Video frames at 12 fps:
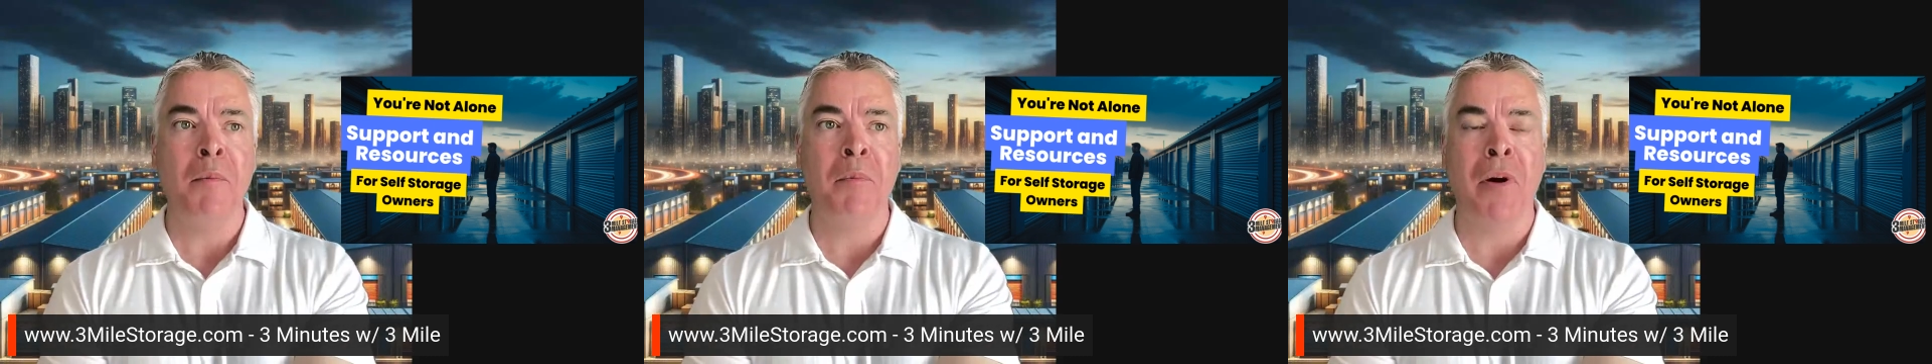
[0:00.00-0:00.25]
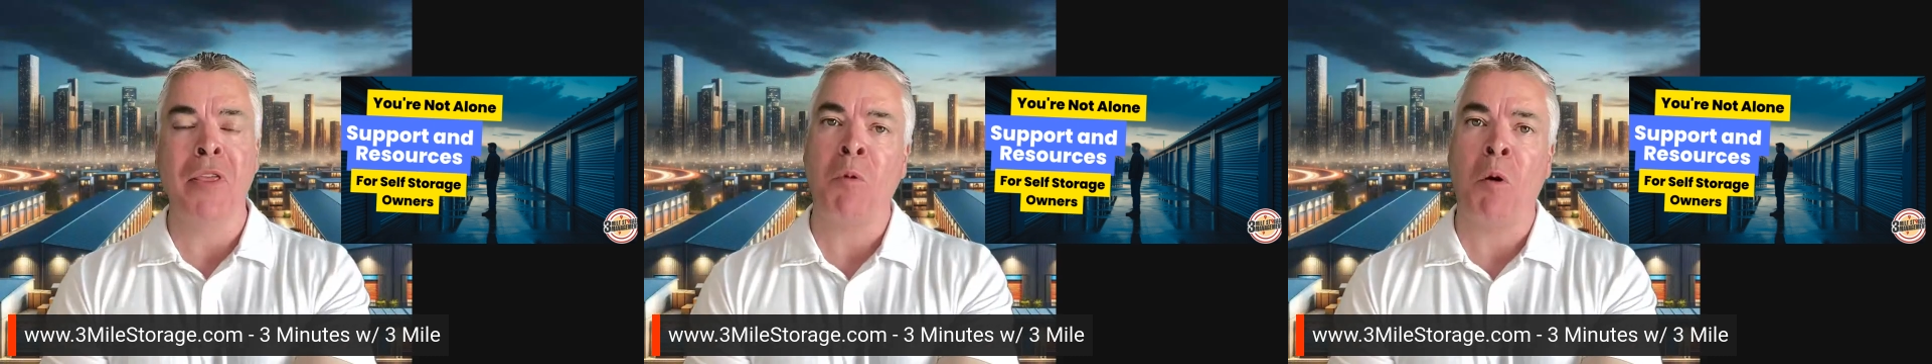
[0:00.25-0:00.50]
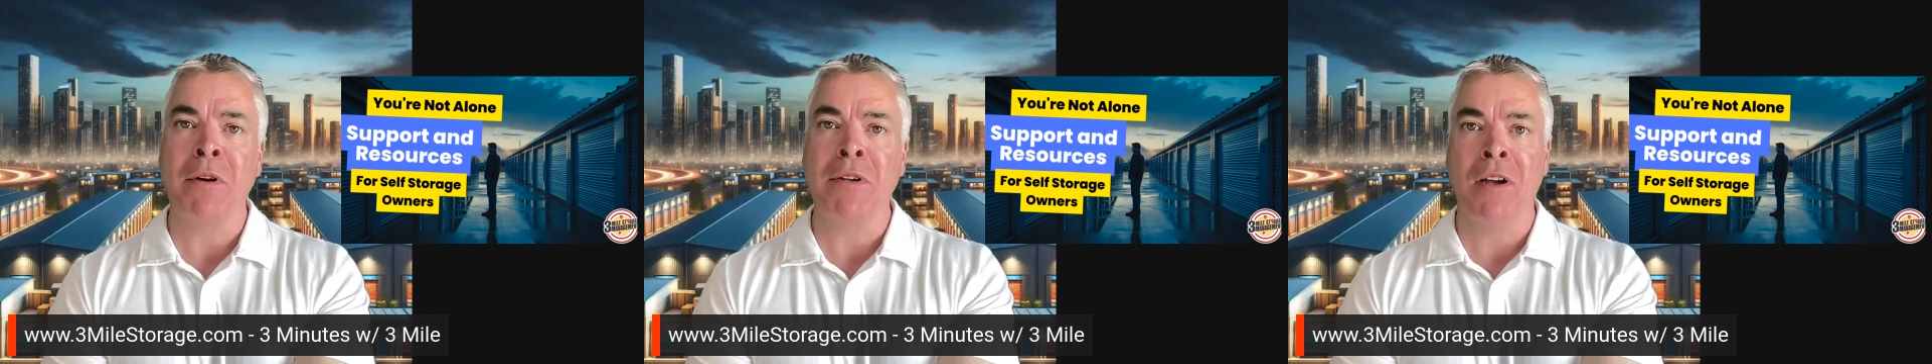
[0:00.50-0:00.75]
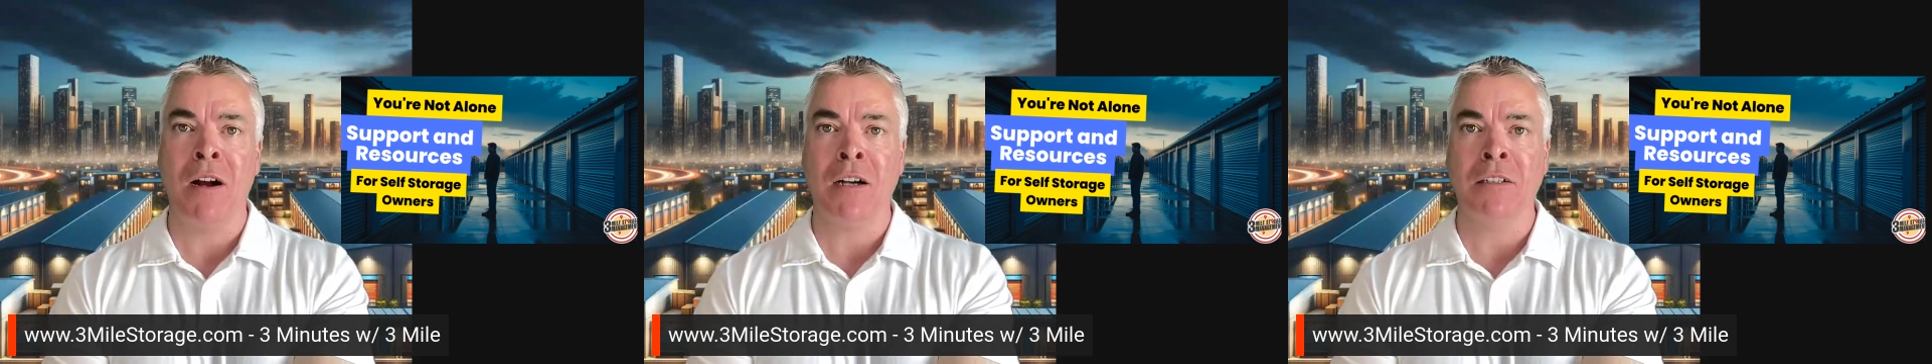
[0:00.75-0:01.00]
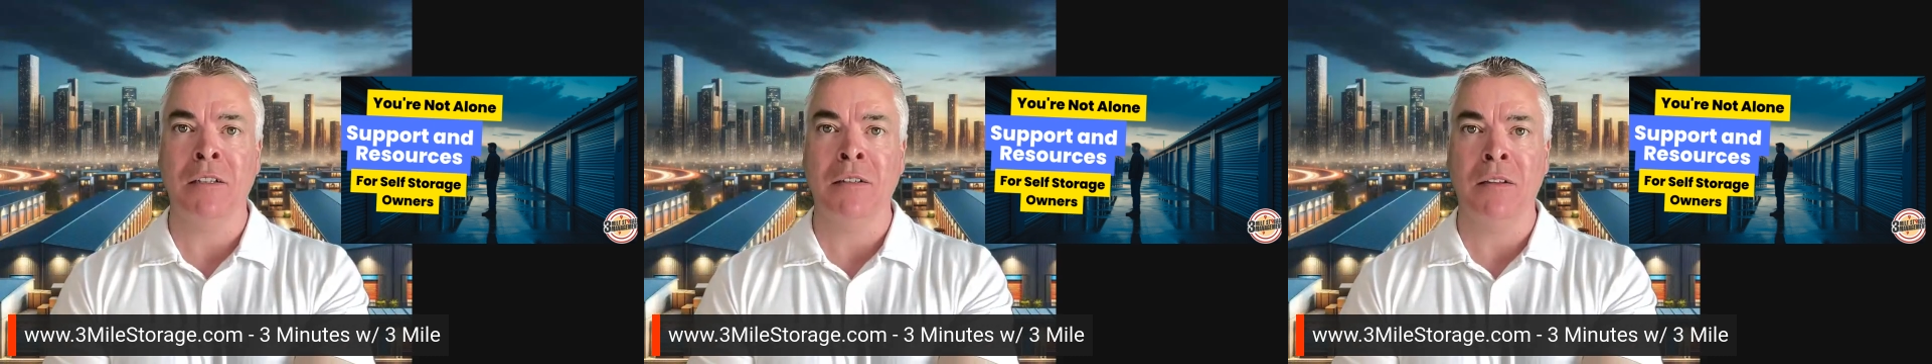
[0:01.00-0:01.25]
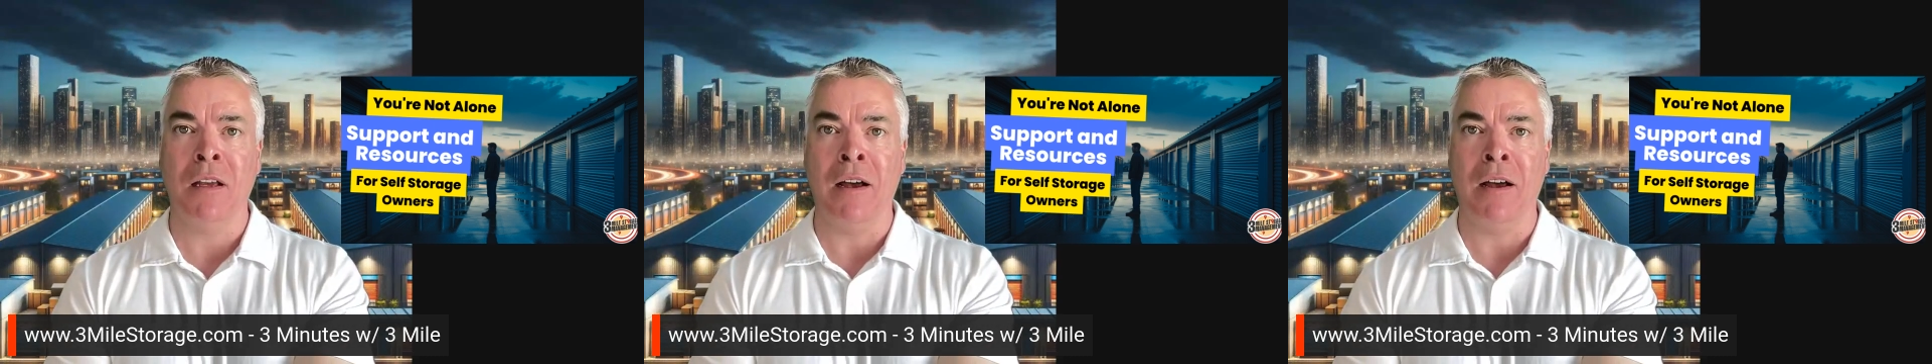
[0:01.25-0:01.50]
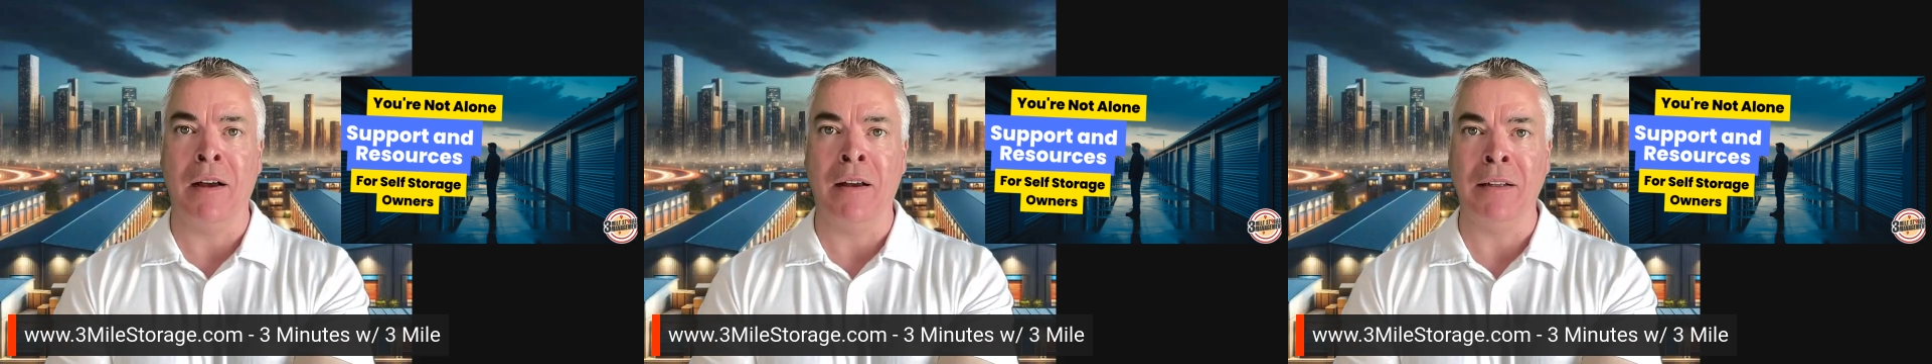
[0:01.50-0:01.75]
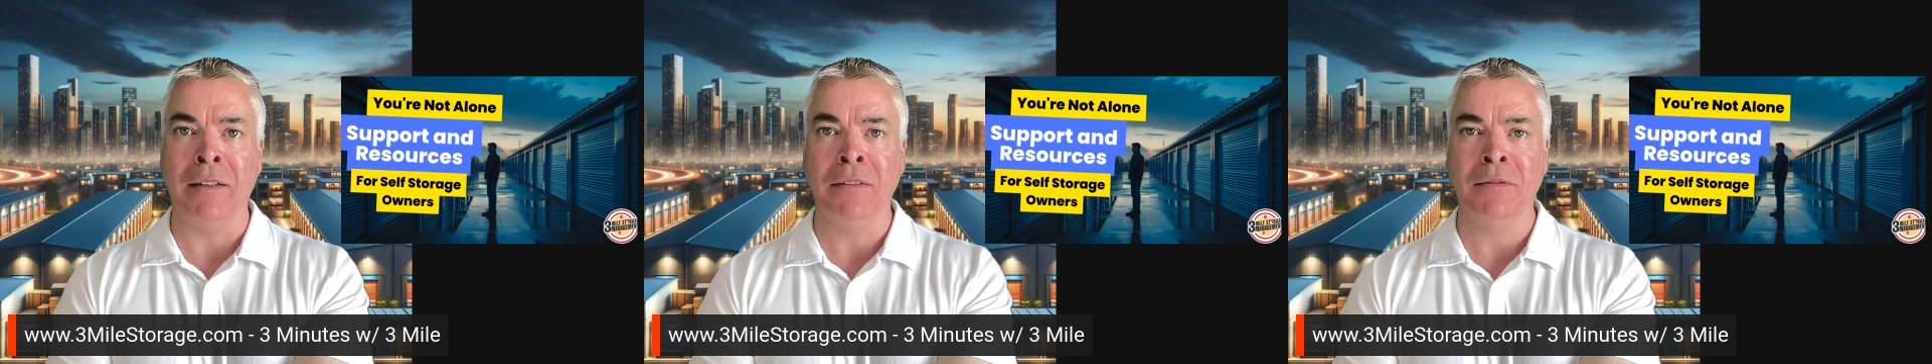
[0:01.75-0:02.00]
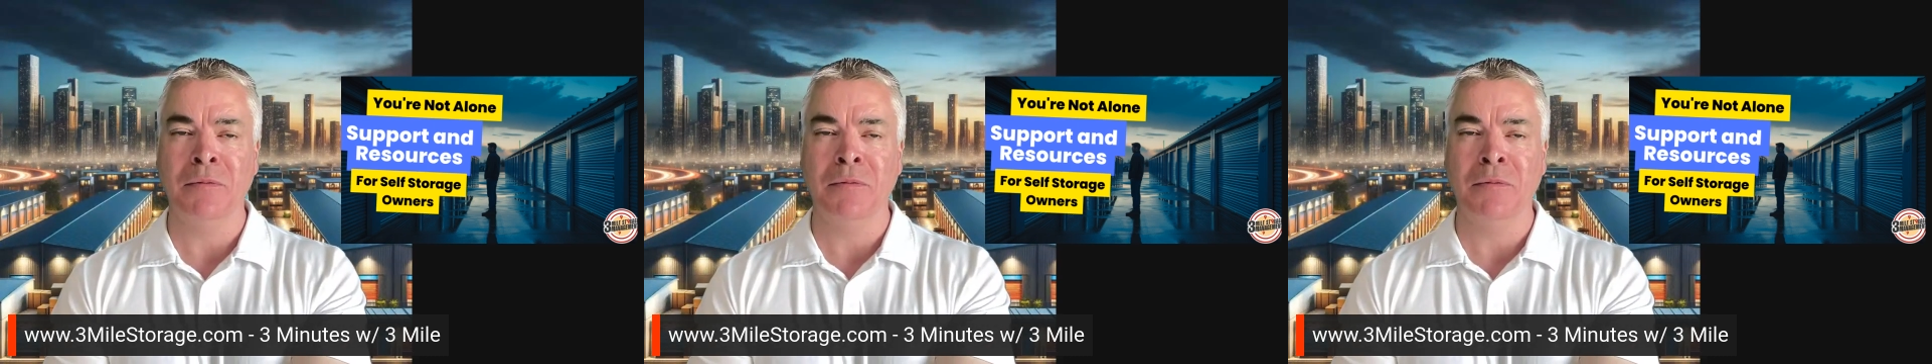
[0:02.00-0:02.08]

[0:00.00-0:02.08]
But the more we talked, I